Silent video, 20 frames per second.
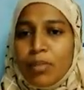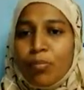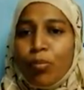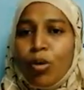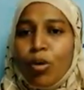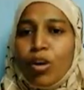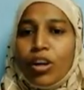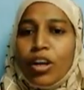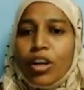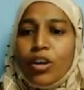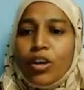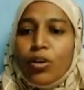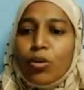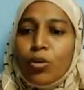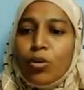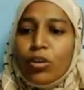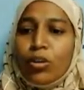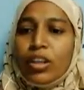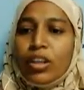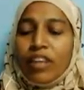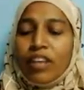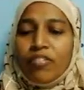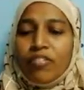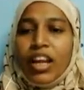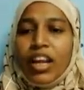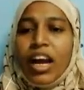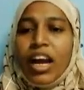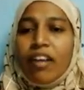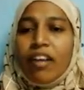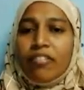important tool that
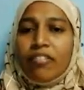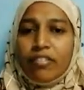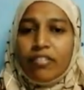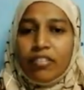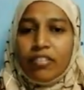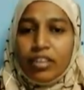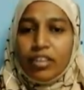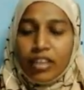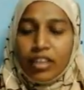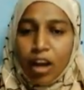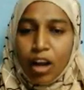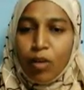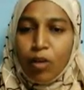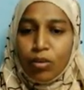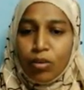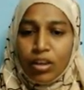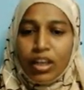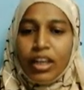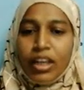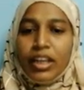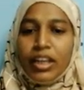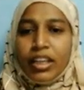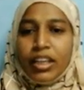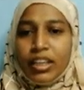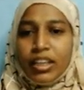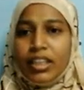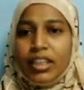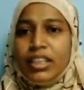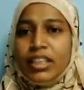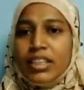we have now learnt
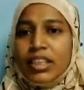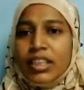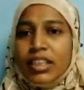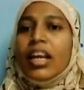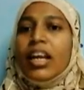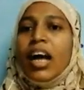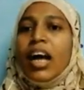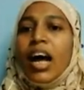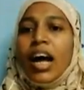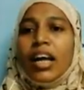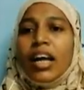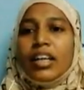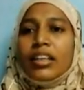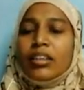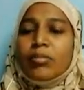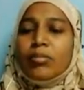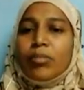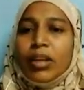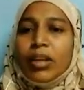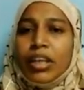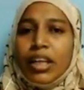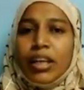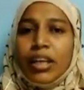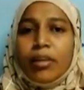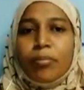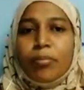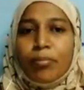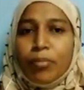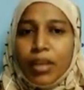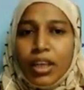is
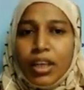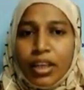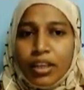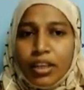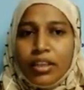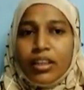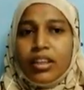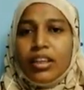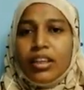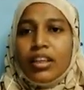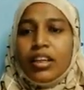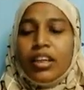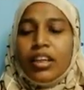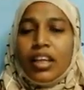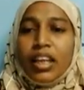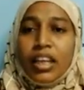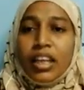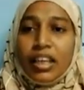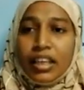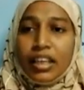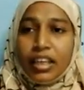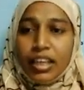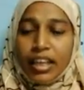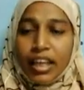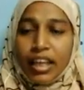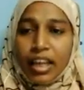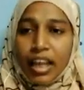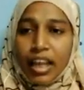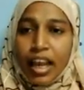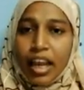arithmetic mean.
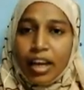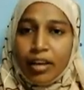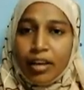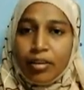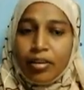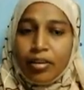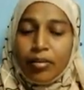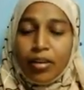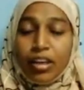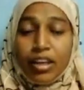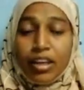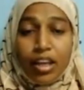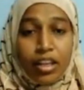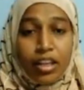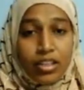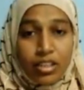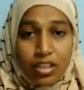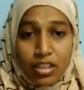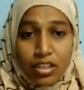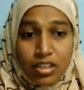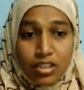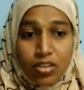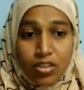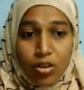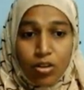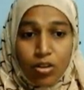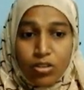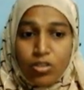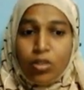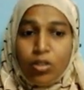It is
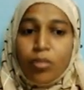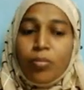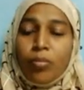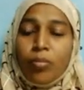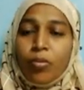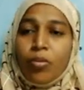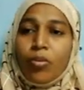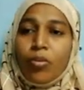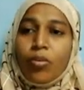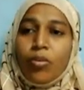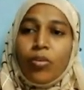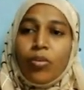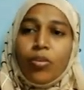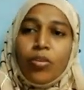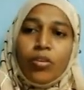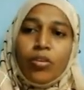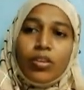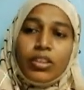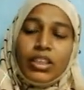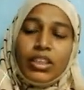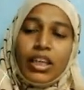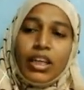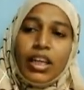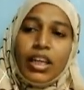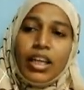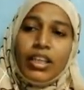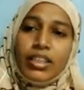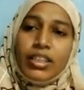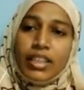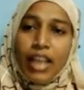also said
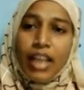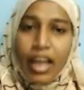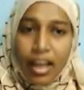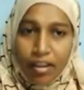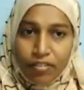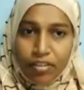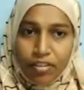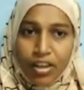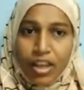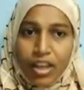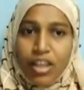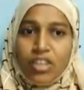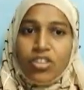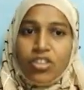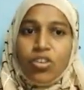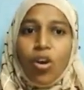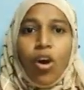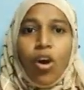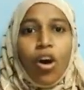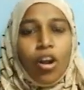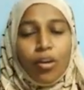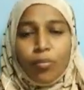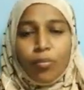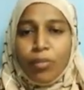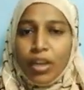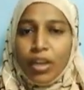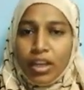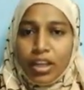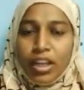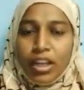as average or
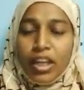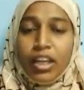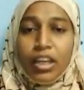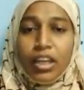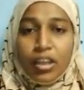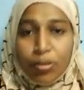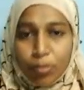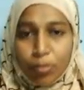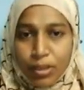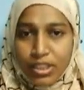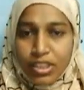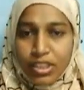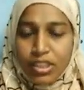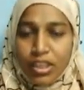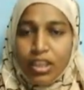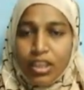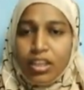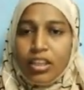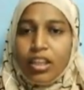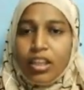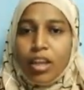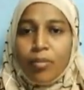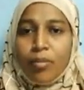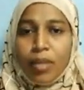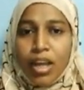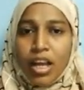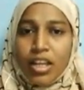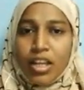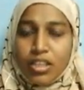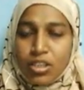mean. In question, they
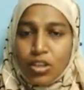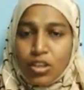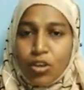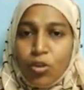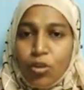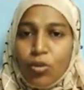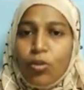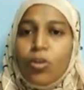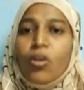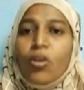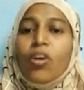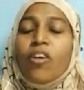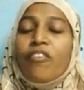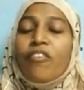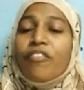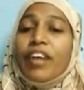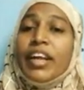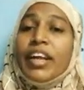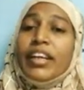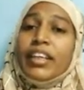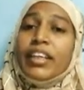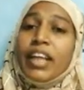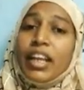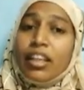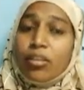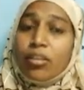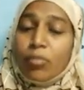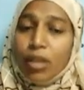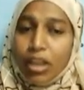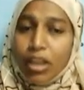may ask you find the
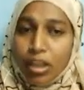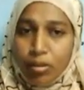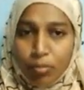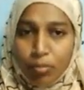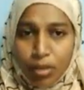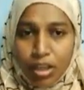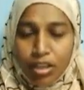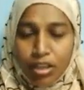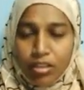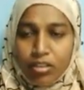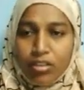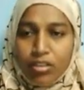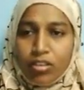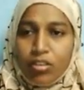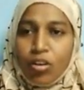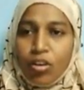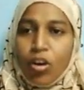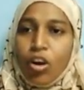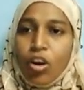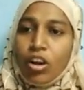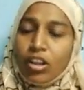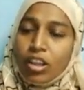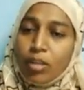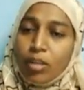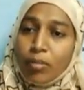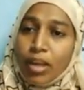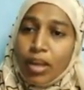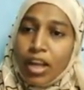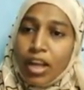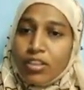arithmetic mean, or
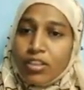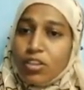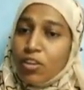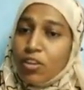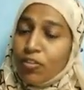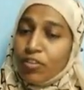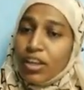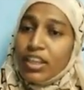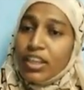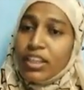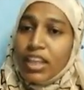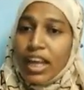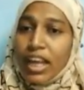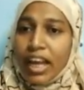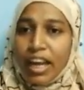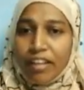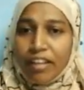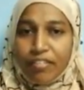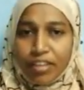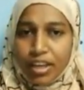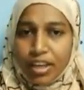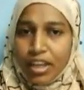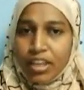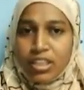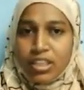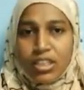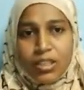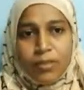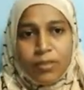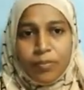they may ask you find the
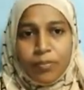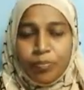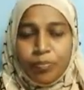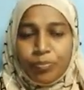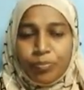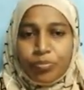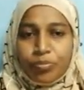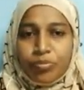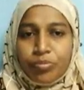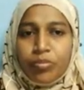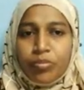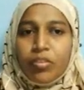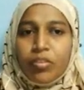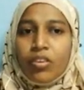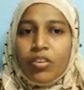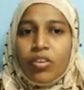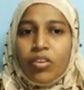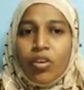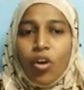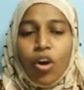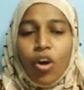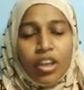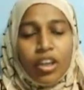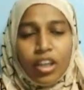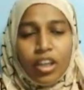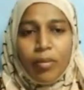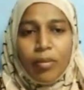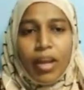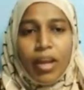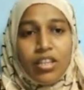average, or
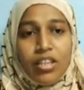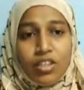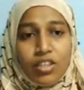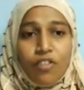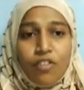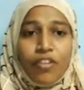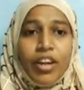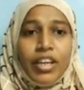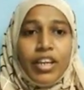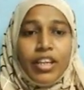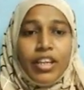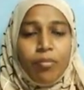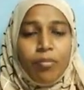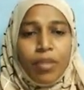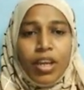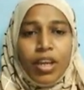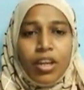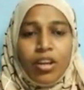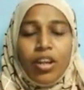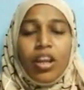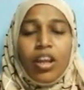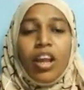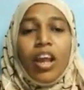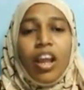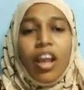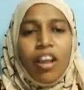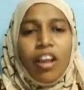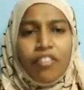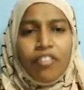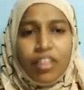they may ask you find the mean.
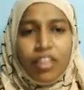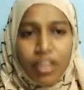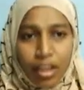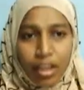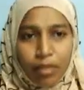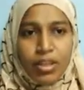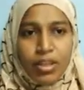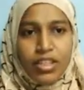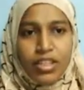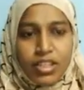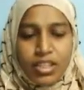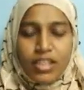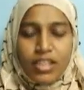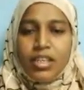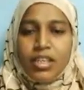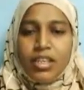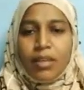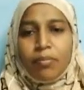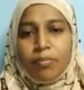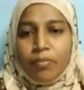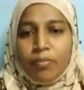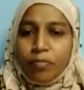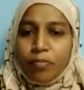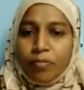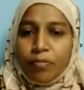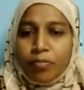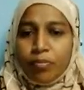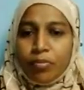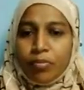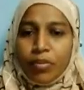Everything means the same.
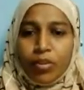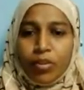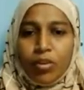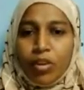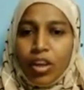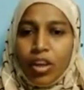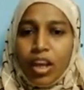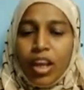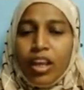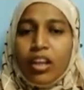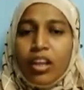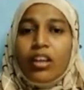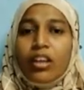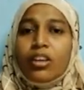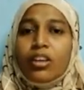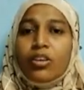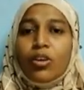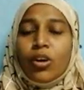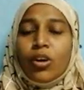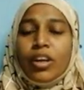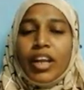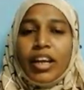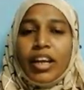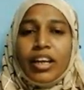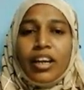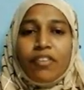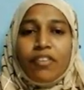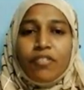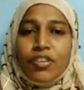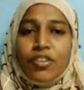Okay, don't
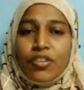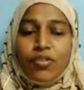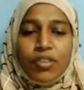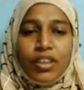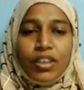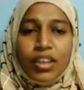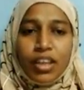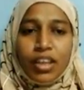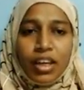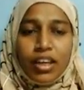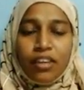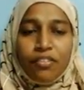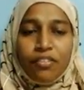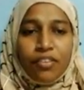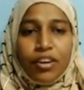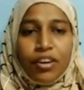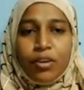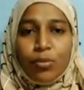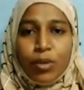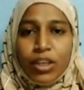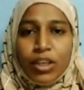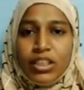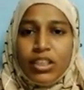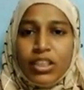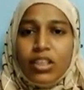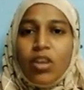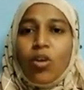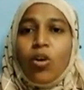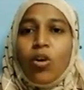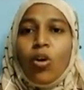get confused with 3 different
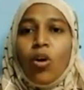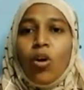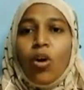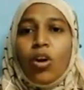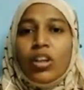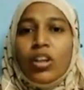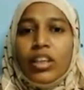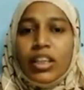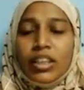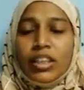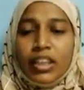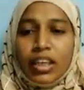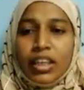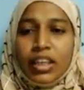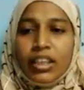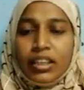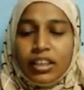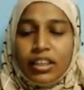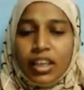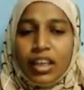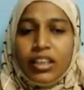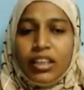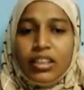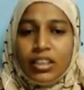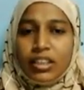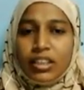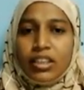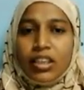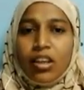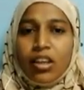words. All the 3
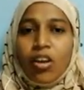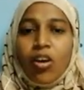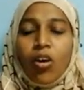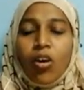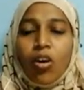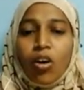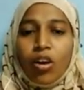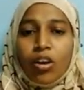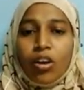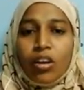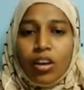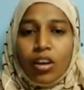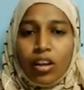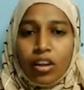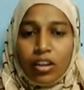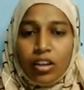things are